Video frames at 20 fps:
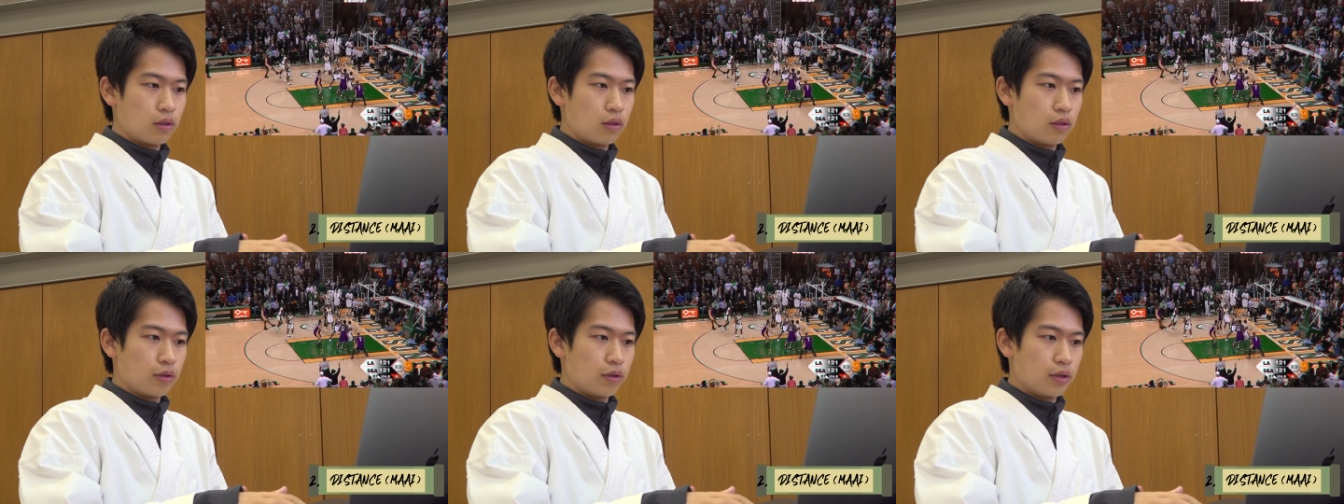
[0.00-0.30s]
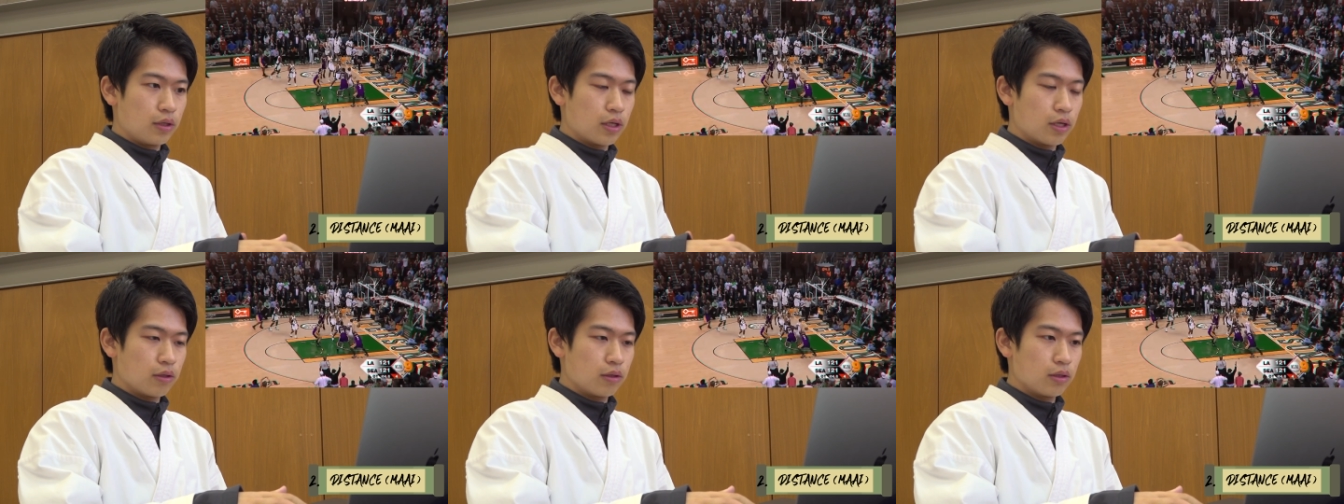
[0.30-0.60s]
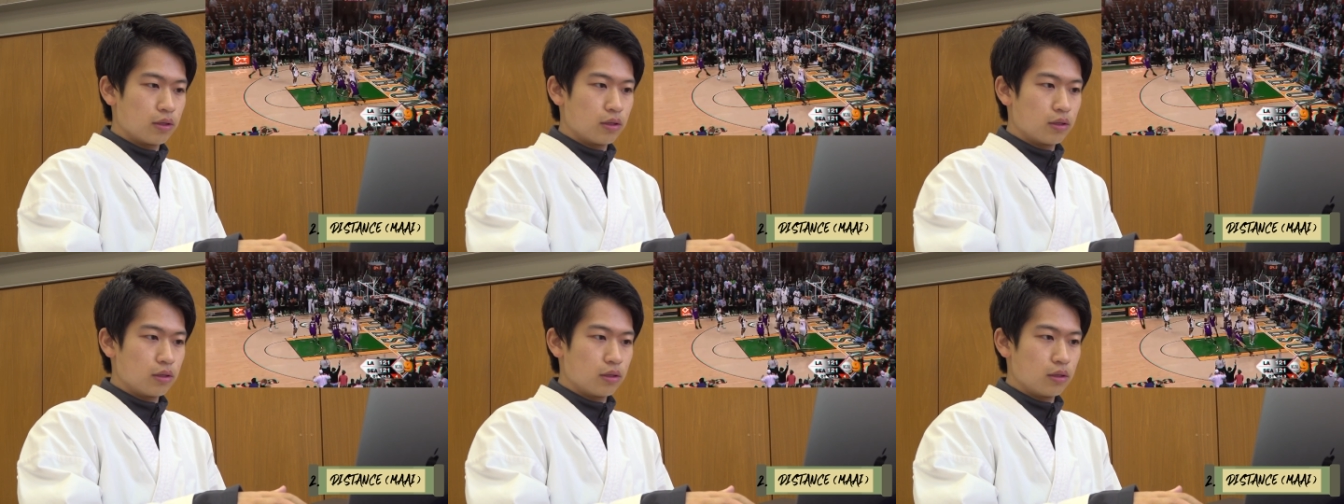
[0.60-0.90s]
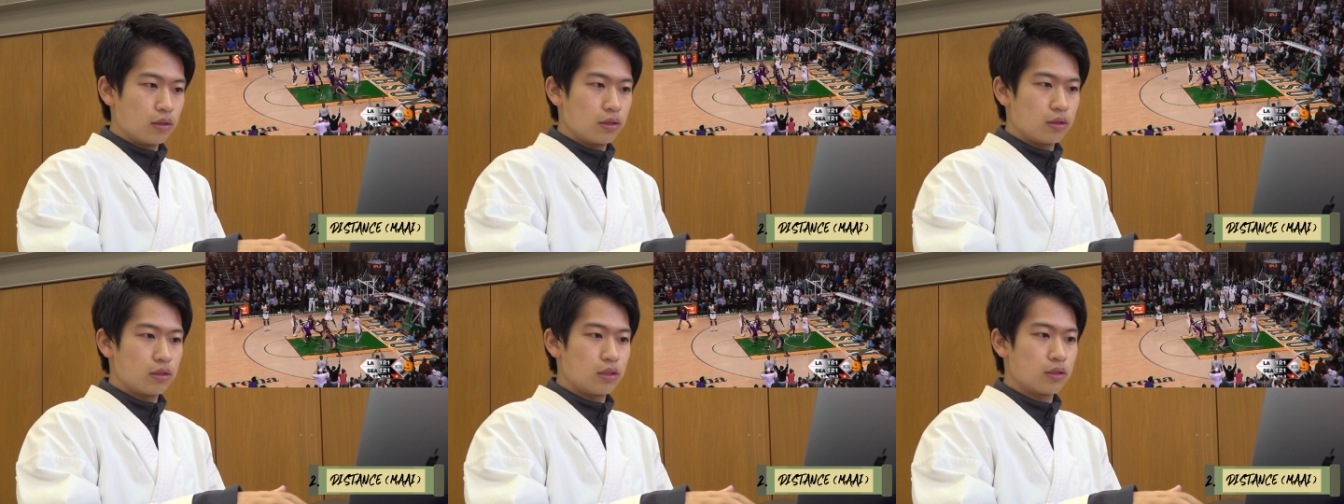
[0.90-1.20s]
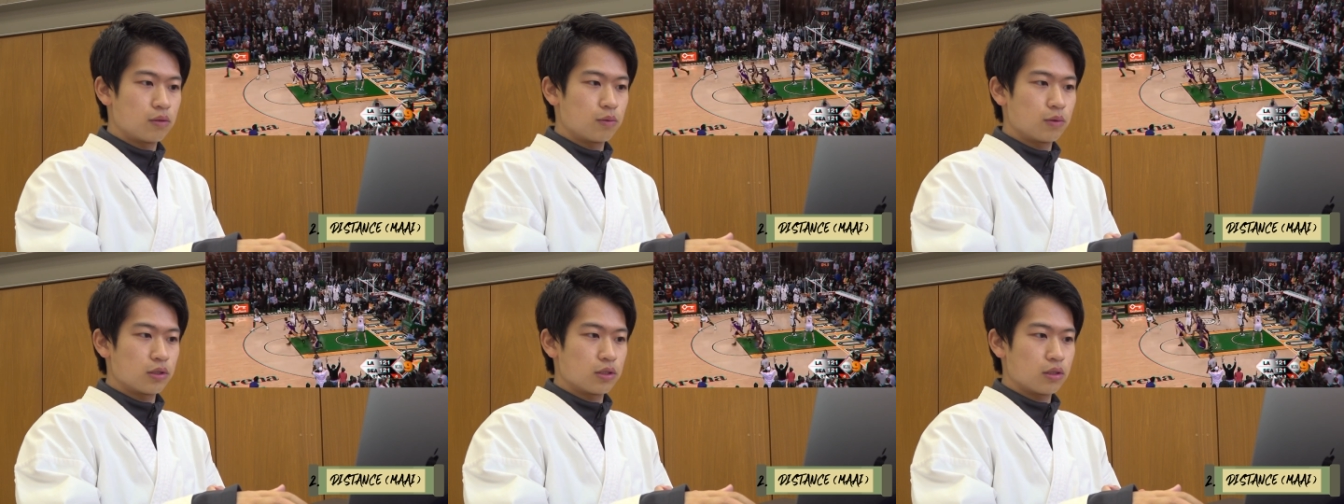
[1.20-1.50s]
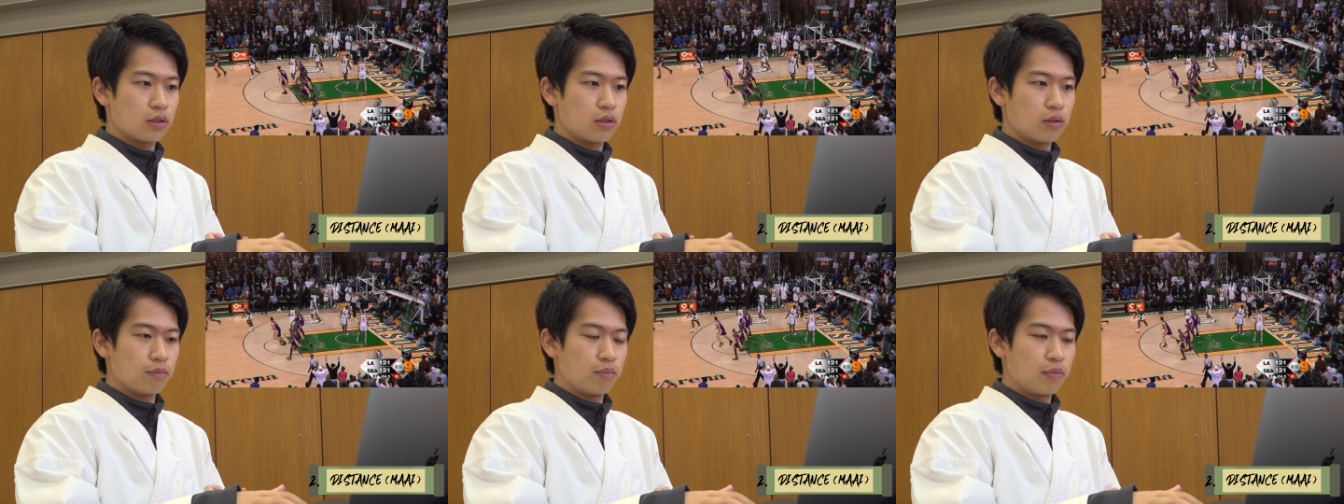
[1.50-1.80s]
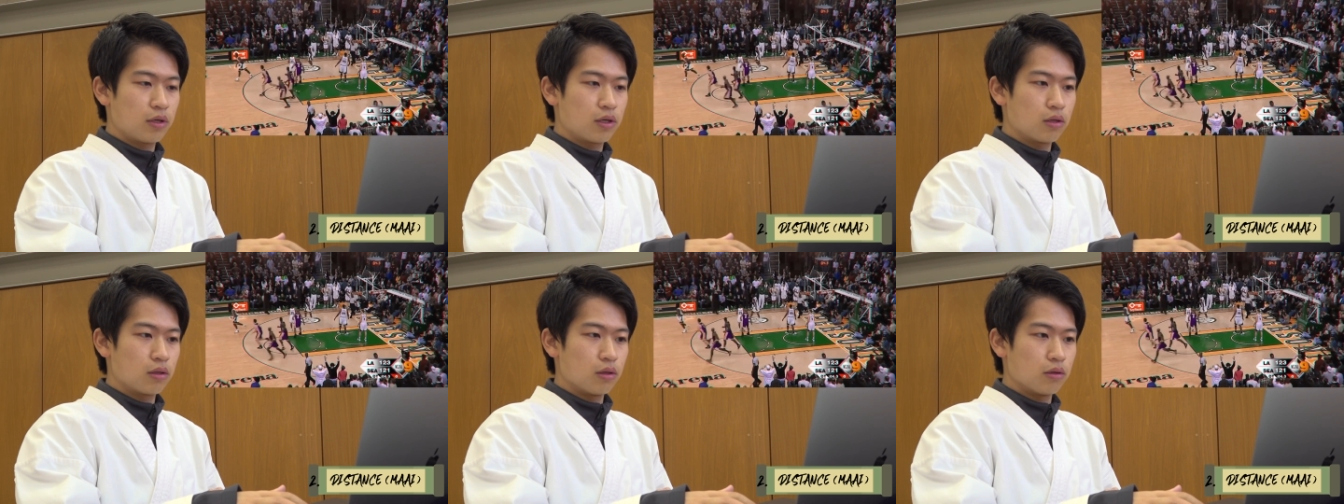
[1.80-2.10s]
And now this one's a
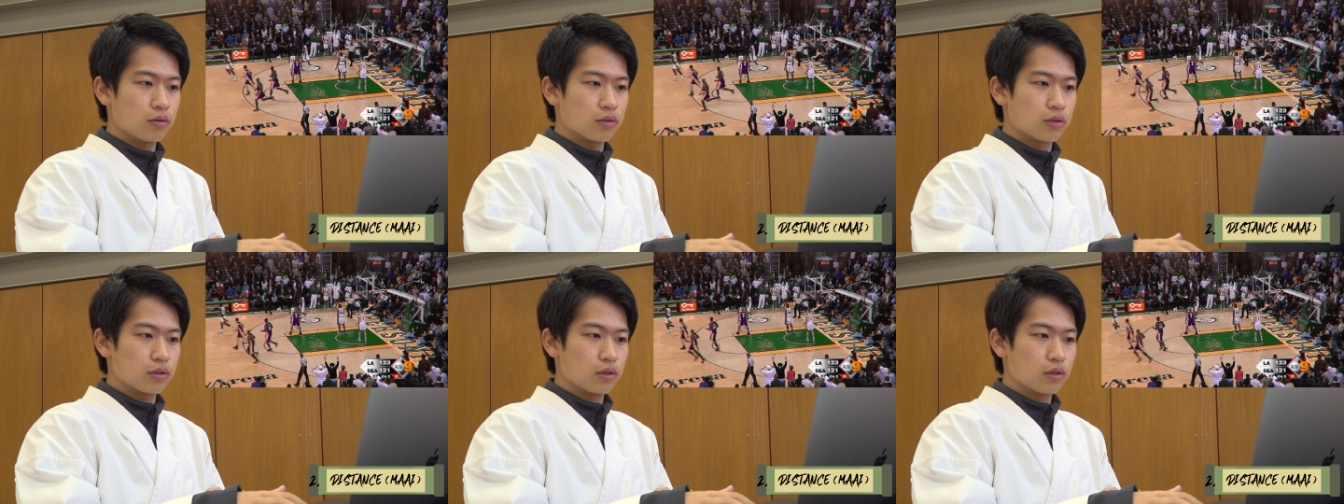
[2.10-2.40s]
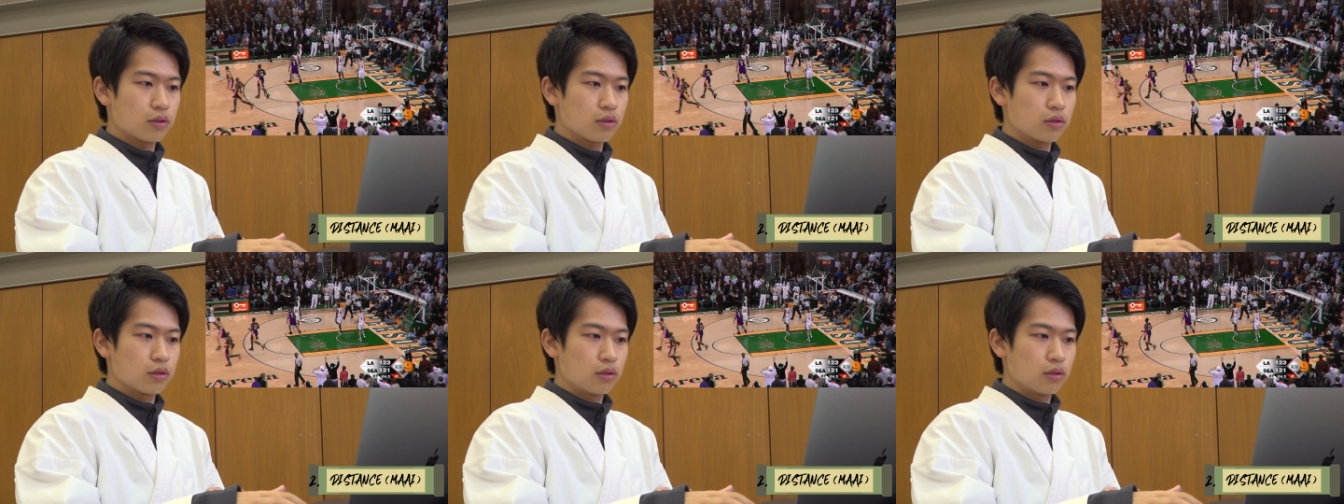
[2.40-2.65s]
bit closer.